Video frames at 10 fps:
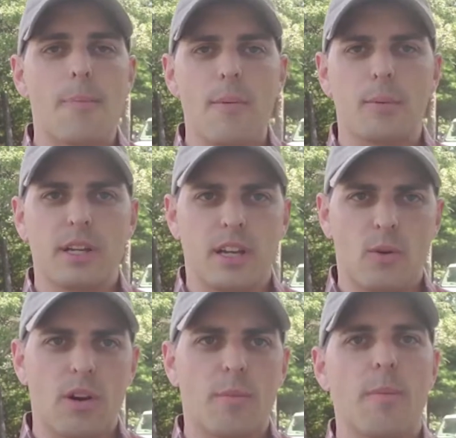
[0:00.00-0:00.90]
probably going to
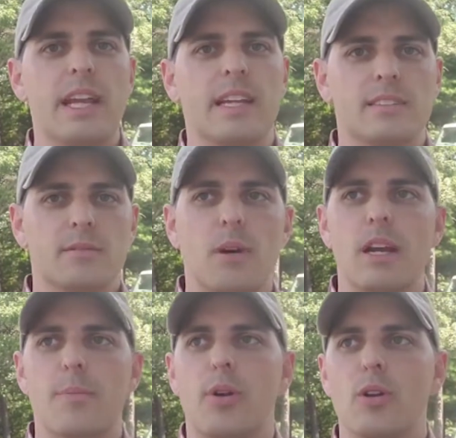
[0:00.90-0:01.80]
want to make my
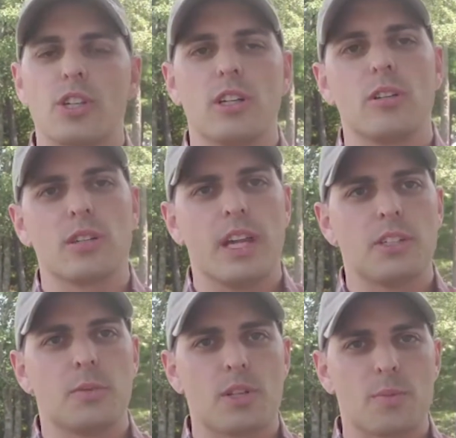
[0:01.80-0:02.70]
approach in a
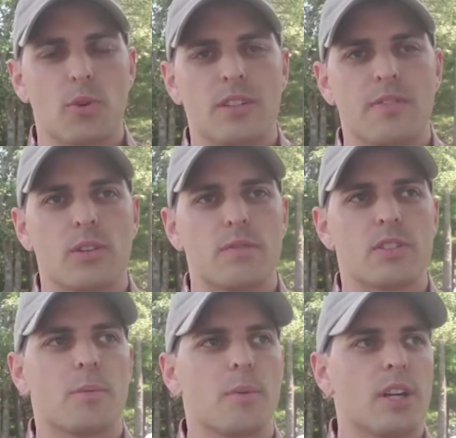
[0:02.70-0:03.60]
location where it's more difficult for
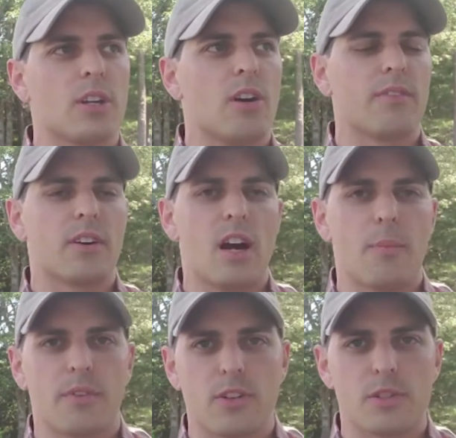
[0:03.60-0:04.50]
somebody to call for
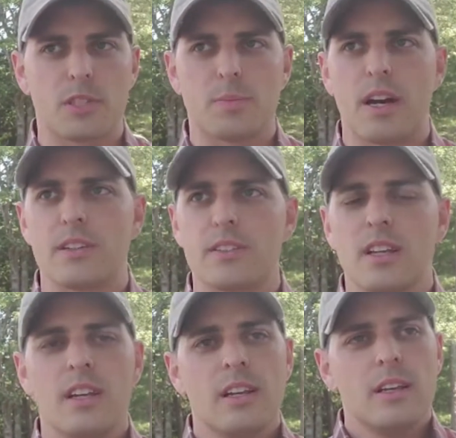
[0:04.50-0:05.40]
help or first responders.
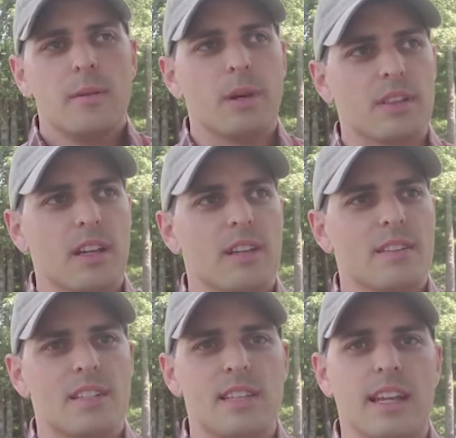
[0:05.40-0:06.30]
But
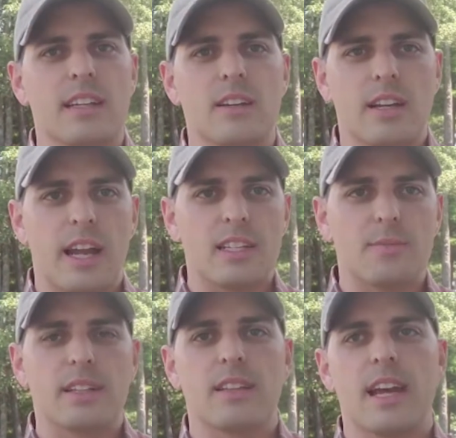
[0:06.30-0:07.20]
the secondary
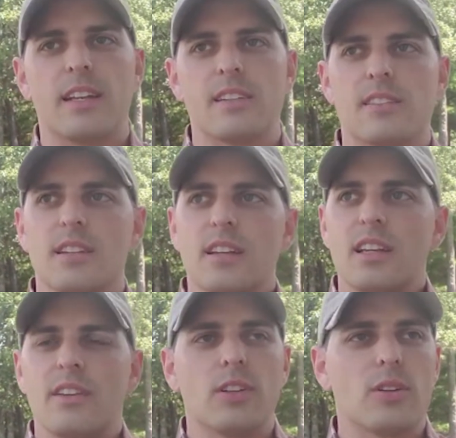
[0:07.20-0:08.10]
aspect of that is
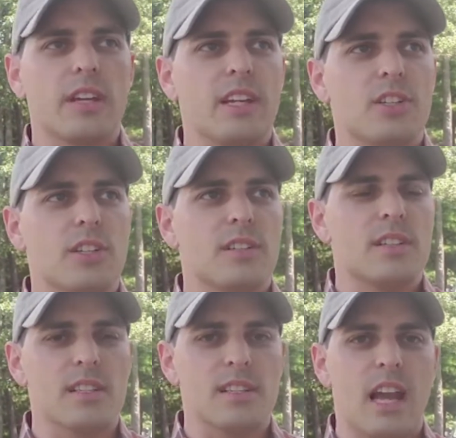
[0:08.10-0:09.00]
if a location
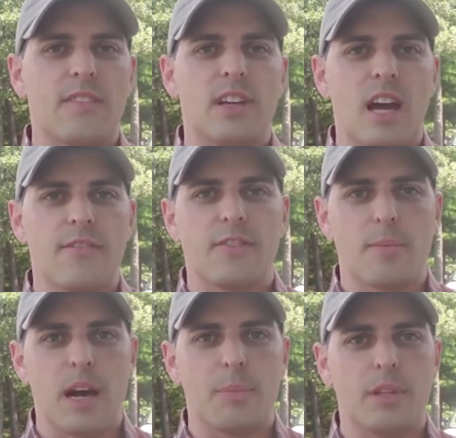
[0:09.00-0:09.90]
doesn't have enough of a
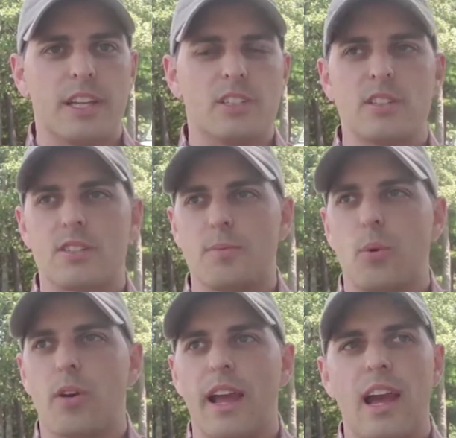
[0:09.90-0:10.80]
population to
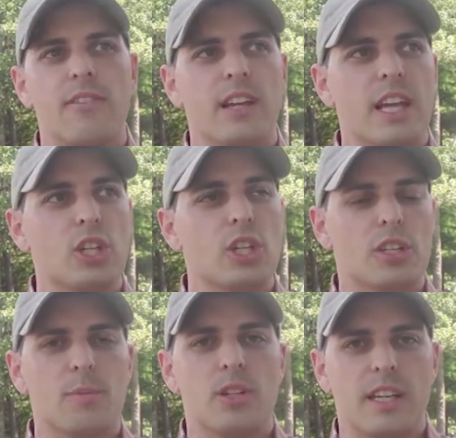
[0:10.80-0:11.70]
support having a good
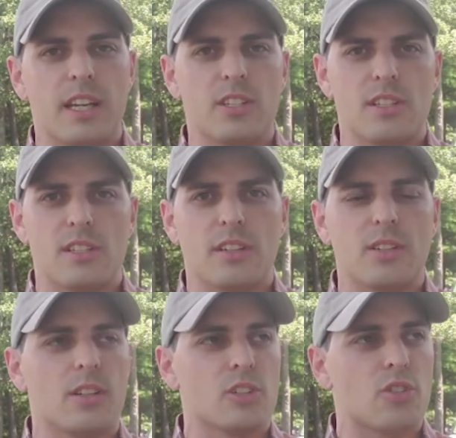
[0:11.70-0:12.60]
communication
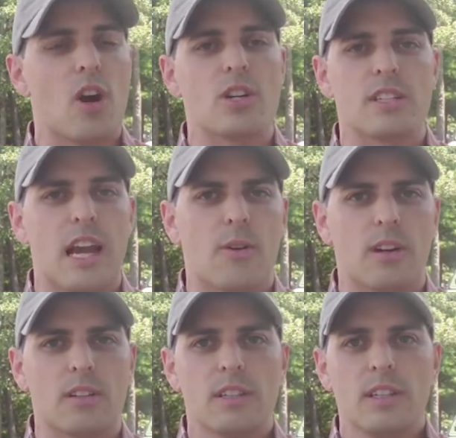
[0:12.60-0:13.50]
signal, a strong tower